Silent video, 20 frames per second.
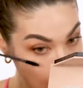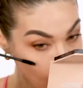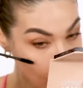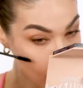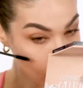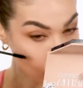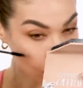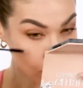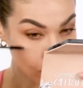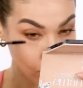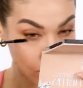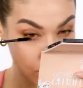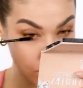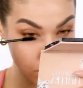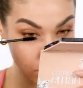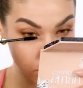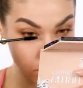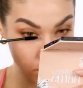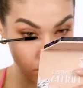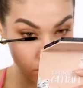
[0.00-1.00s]
for the bottom, so
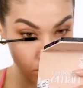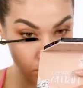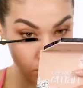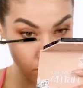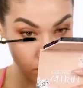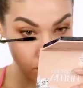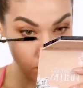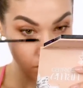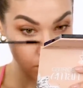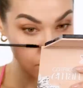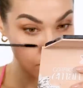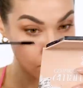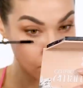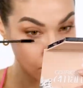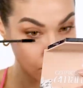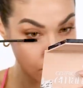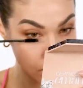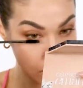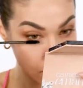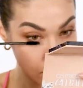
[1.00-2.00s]
I'm going to use
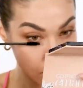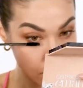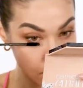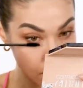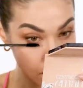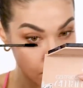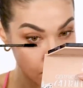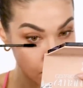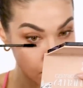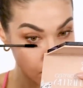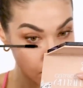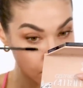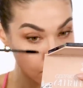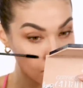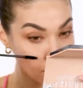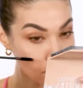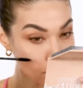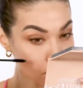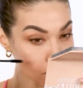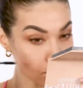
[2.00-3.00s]
the Tarte
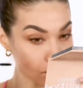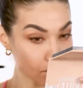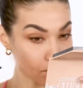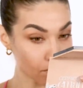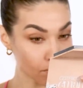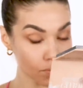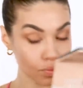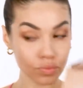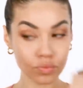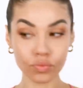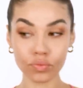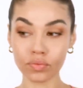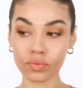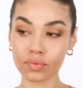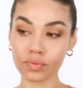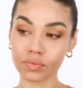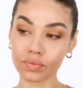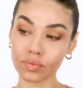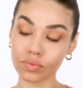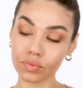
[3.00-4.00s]
Lights Camera
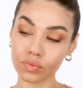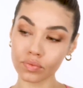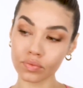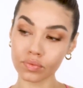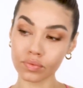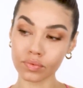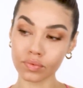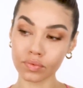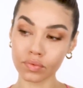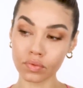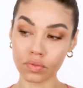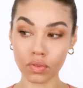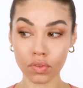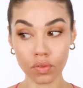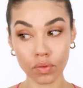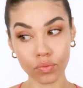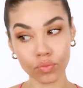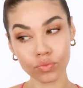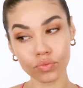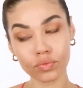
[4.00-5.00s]
Lashes mascara for my
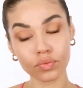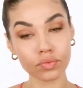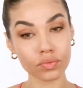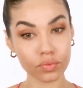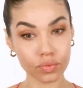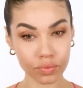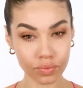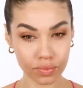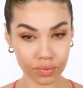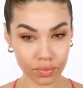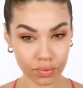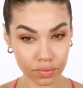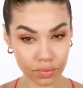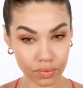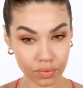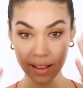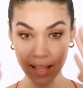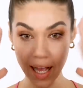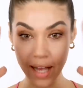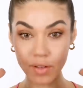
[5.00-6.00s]
bottom lashes.
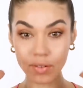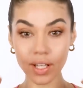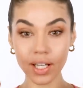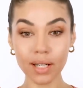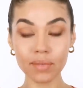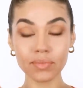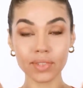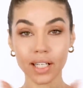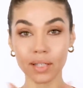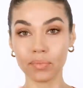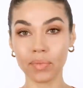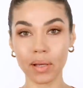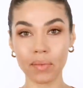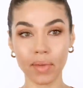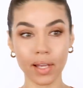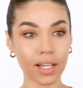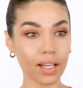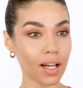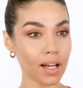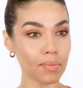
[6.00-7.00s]
Now that I'm done my
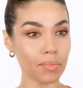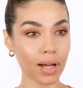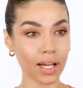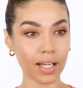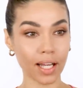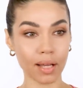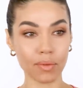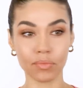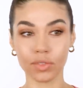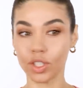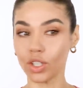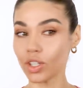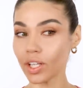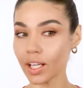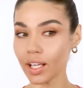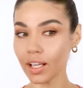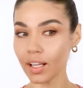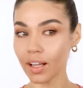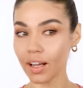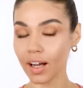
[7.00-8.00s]
makeup and I'm
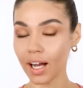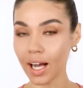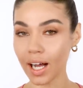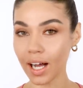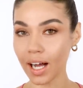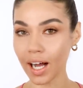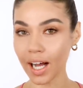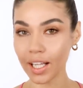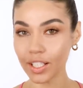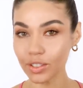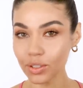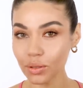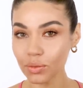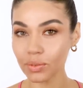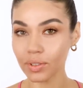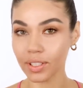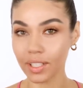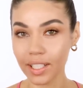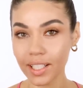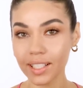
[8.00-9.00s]
looking, I
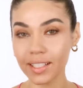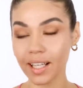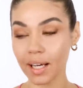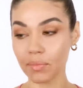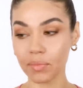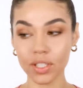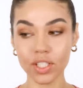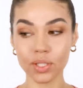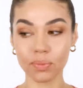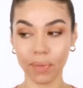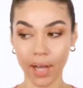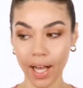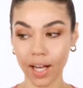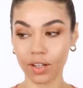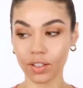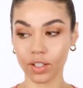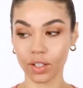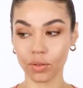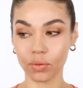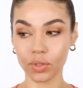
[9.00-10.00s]
don't need that much
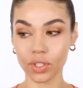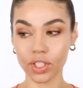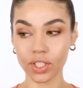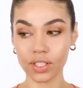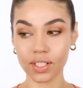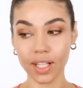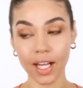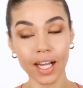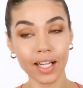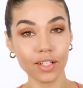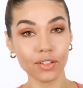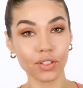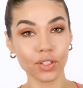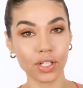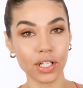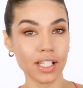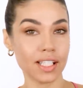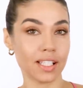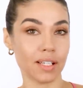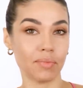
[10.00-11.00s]
powder, which is kind of
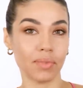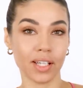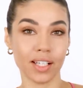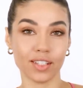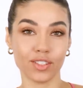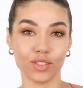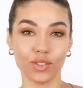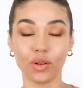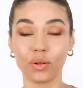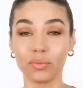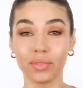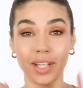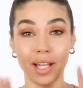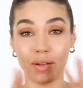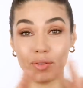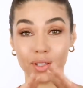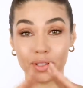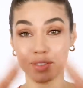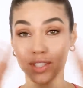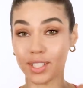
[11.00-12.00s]
crazy because normally
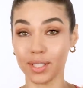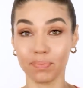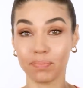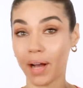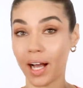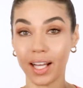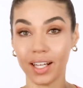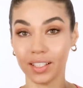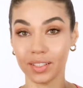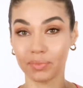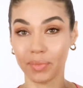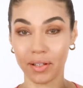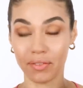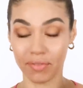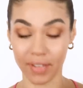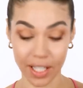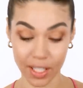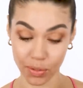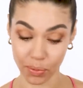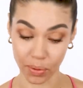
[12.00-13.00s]
I would have just piled my
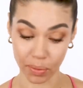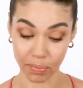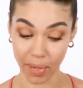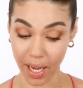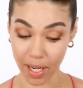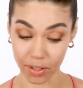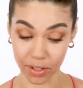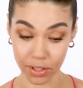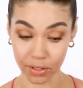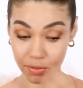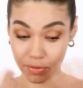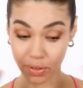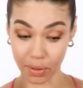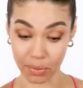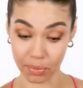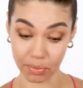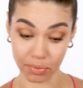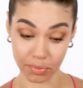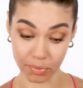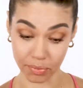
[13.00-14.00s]
face with powder
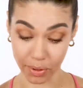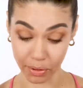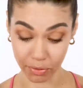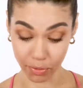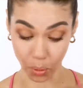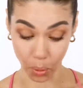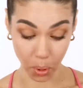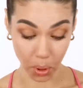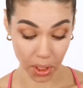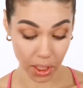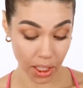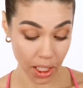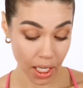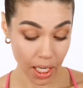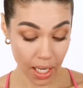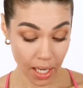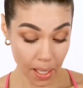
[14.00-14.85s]
from before,